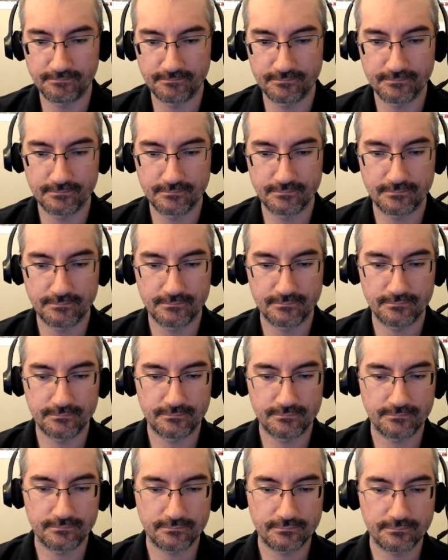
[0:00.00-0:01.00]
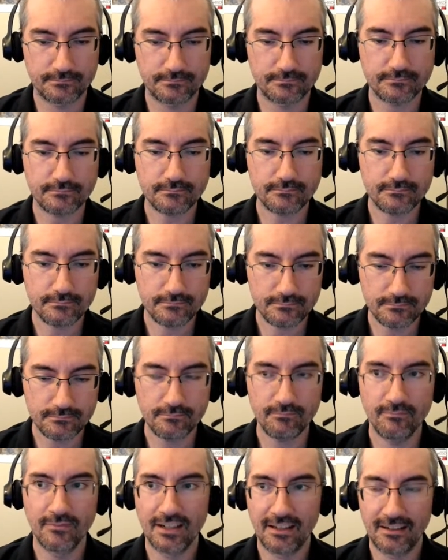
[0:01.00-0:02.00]
That's really cool.
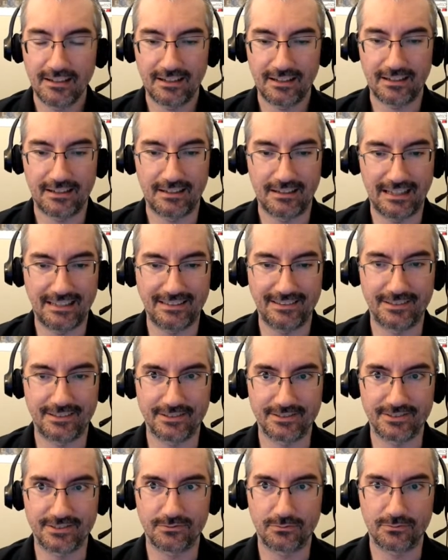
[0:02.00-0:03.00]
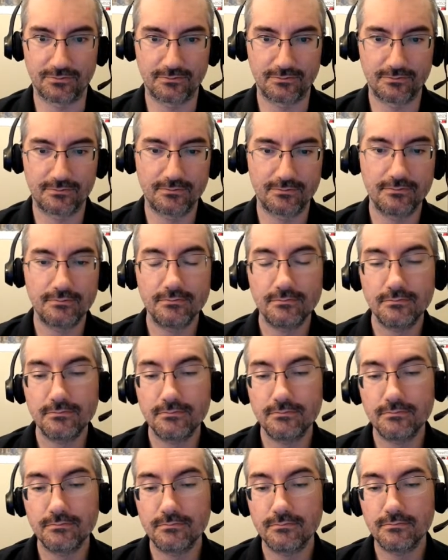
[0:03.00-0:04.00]
How do you go?
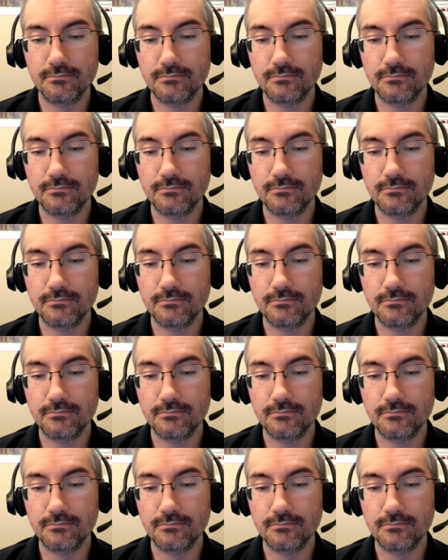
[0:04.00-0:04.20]
Go ahead.